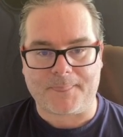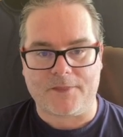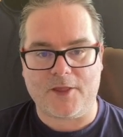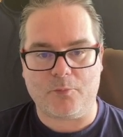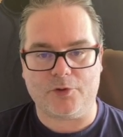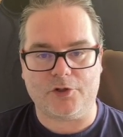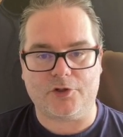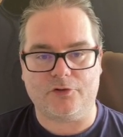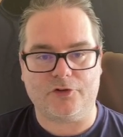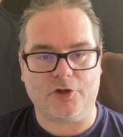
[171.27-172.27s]
Then what you
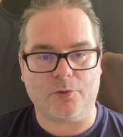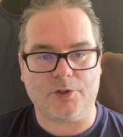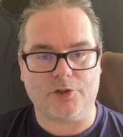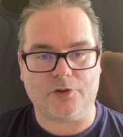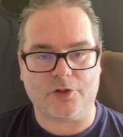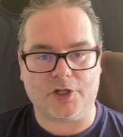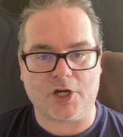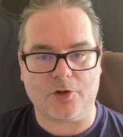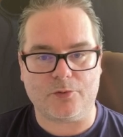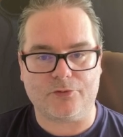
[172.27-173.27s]
can do, you can
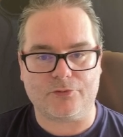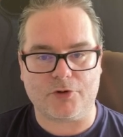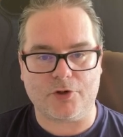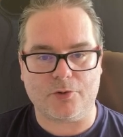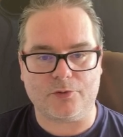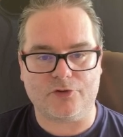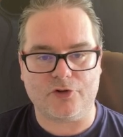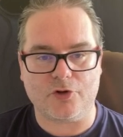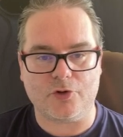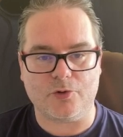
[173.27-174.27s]
go through
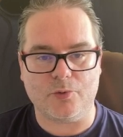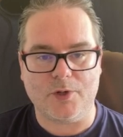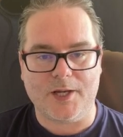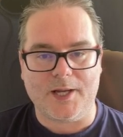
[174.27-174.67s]
to